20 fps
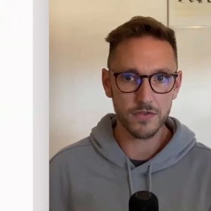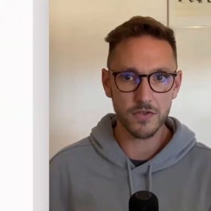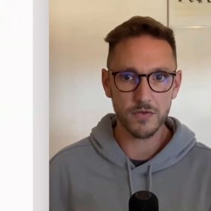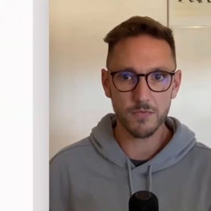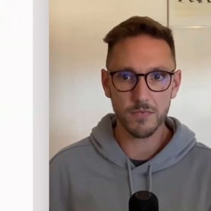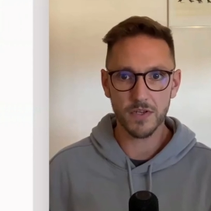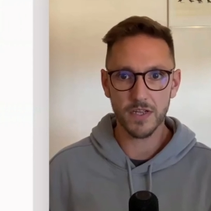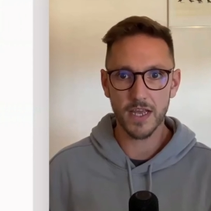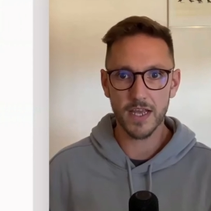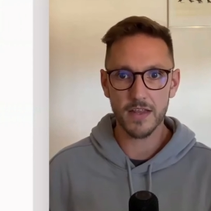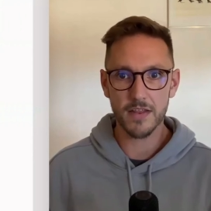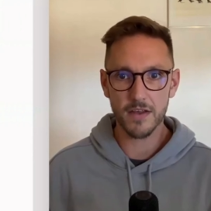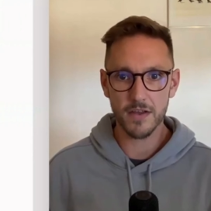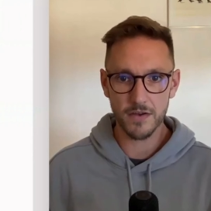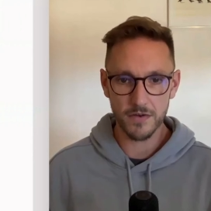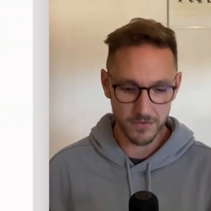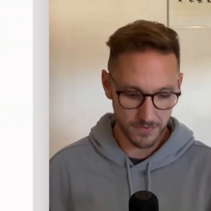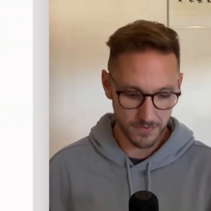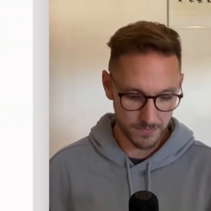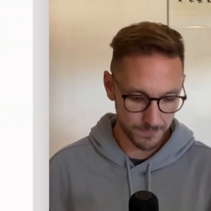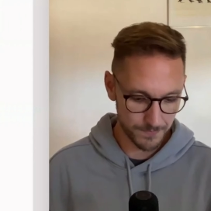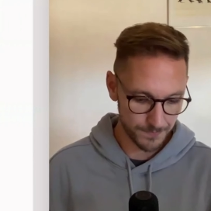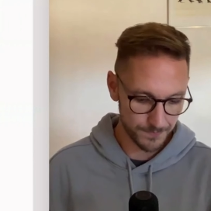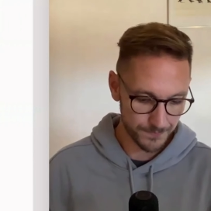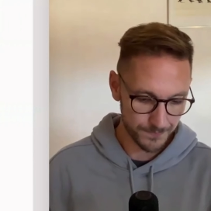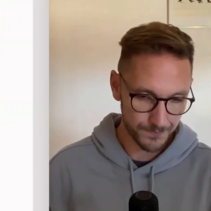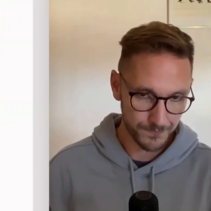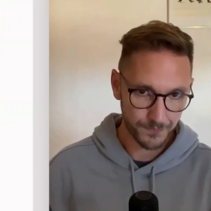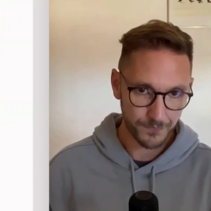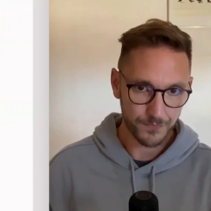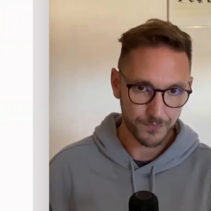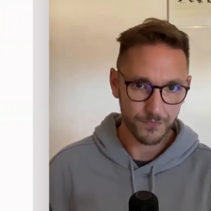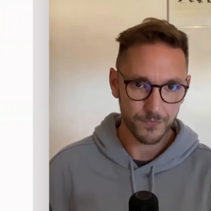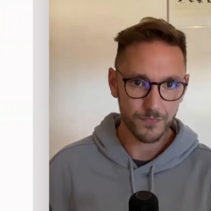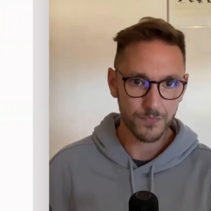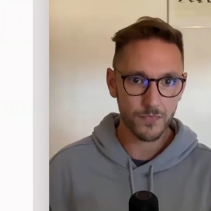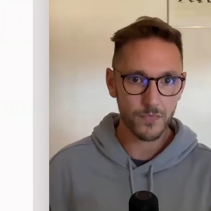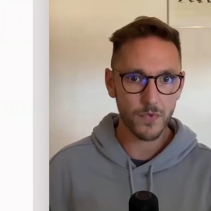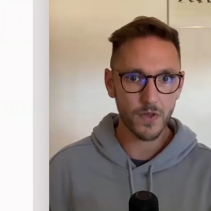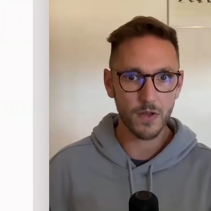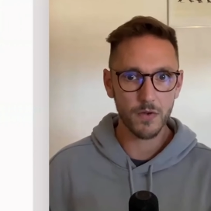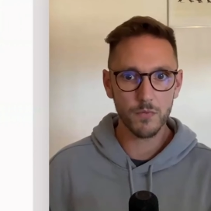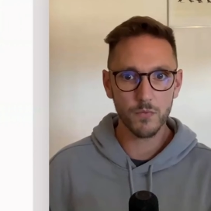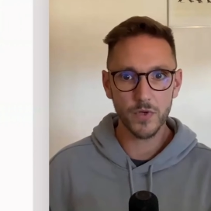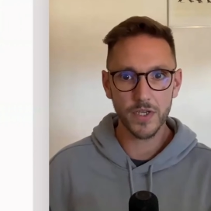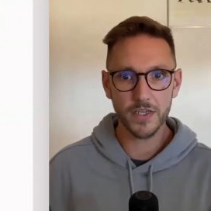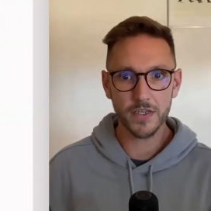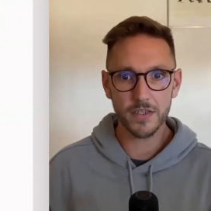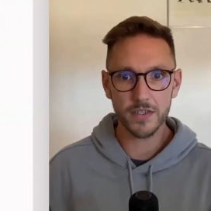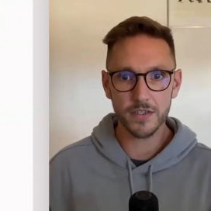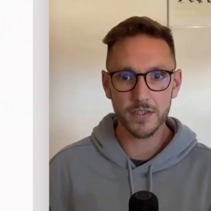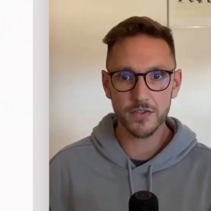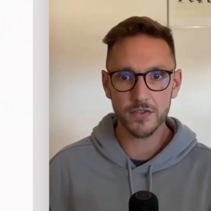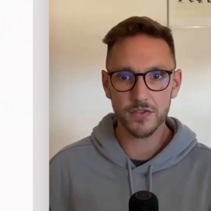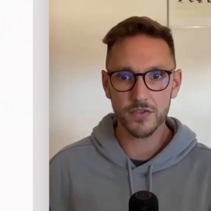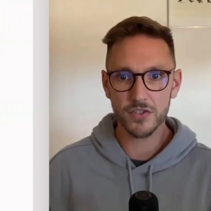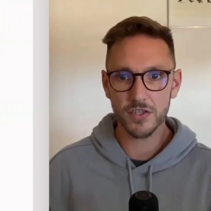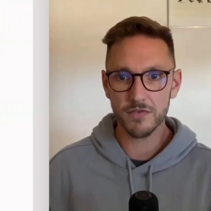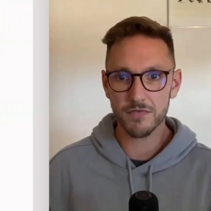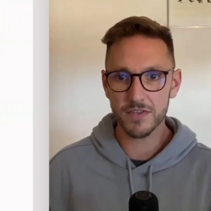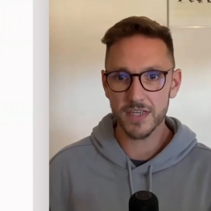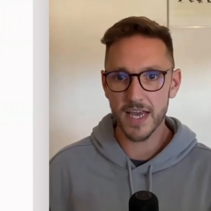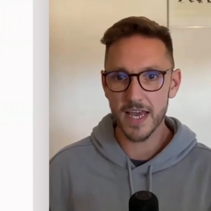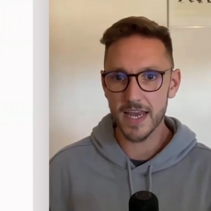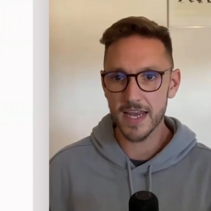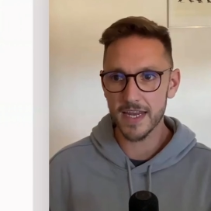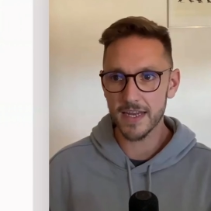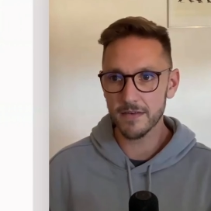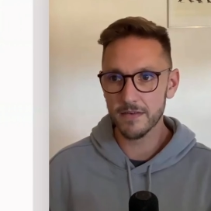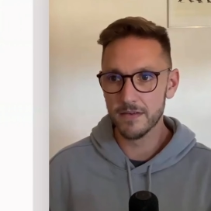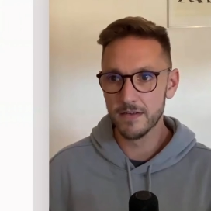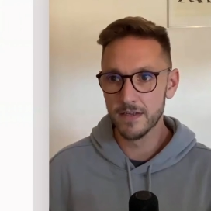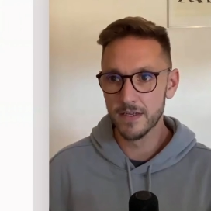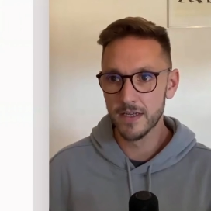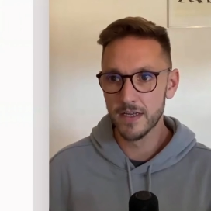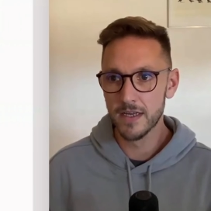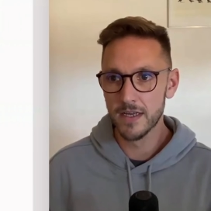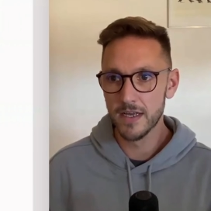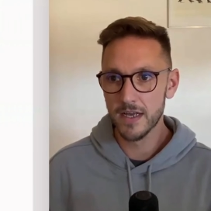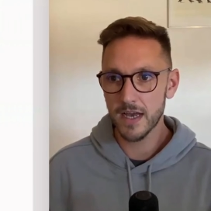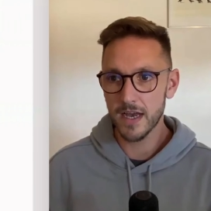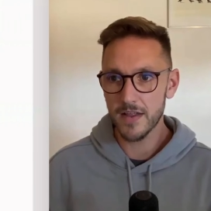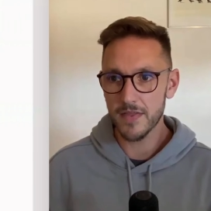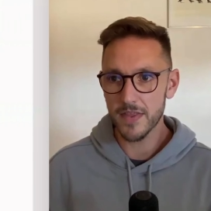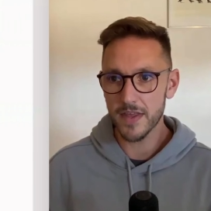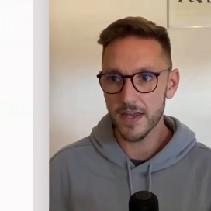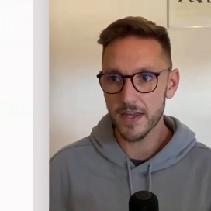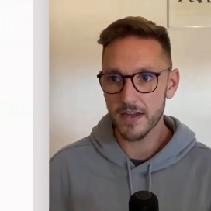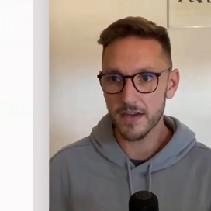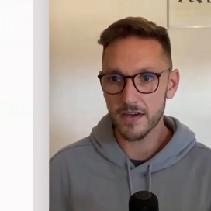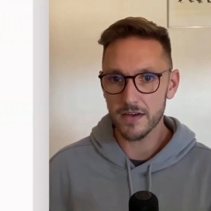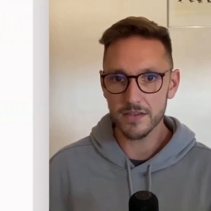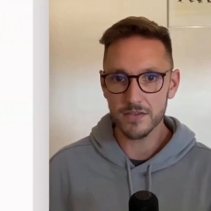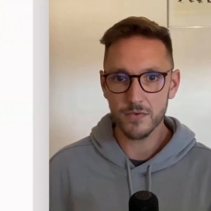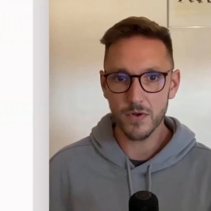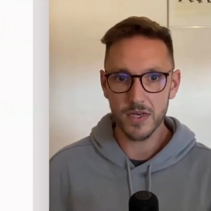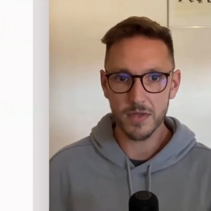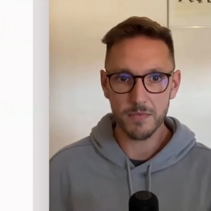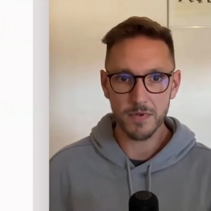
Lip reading: duplicate those. We could shift A, and they are 20